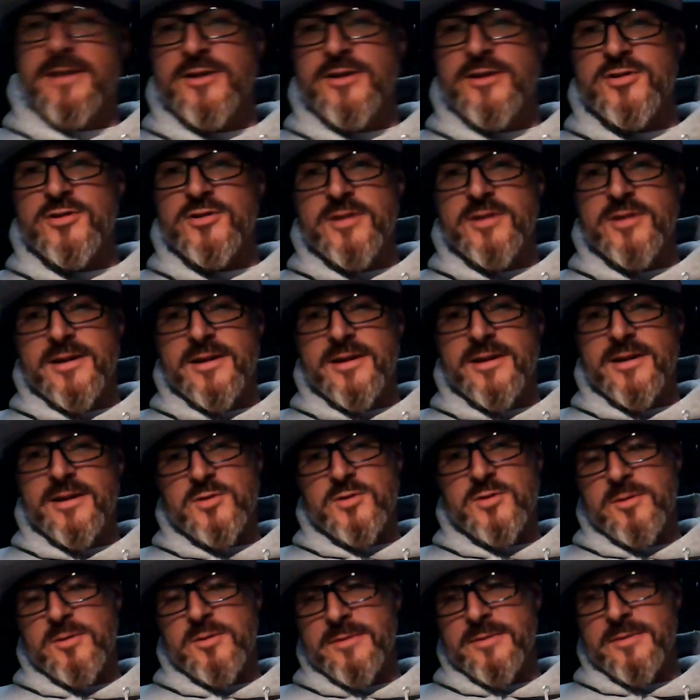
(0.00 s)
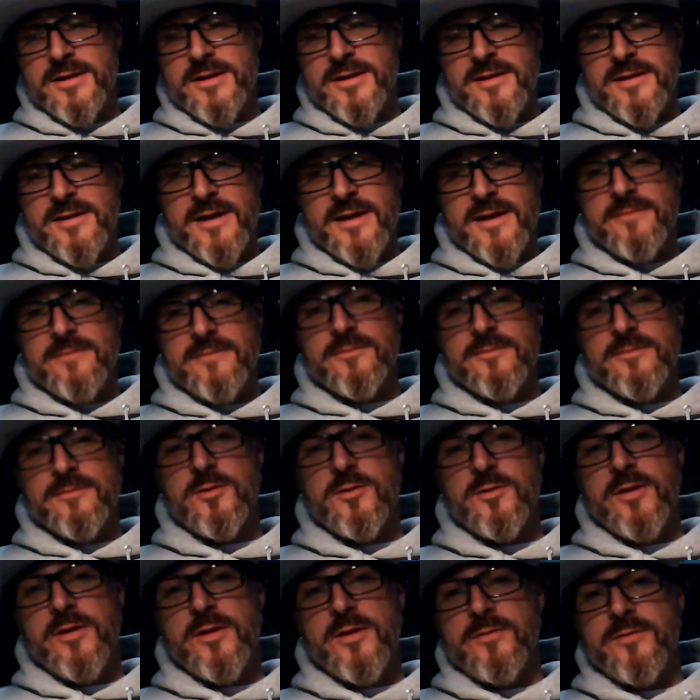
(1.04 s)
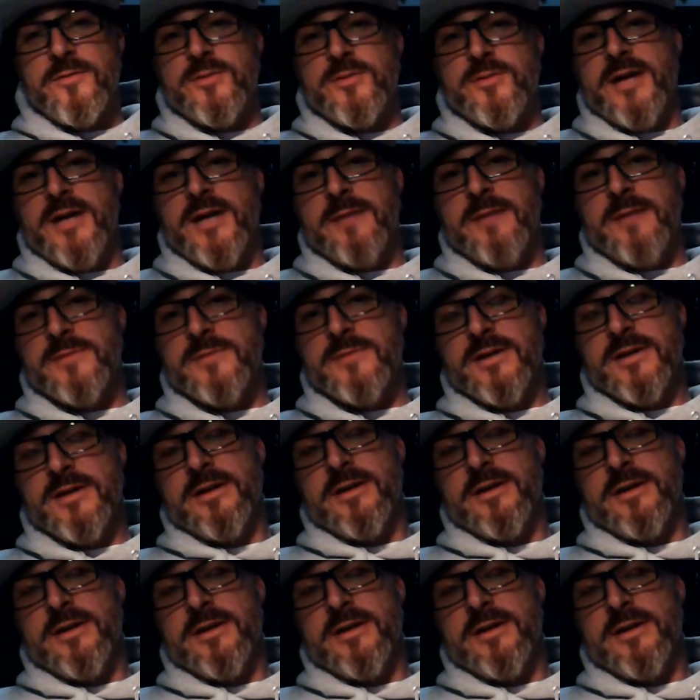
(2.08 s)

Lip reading: They usually end up screaming like that quite a few times.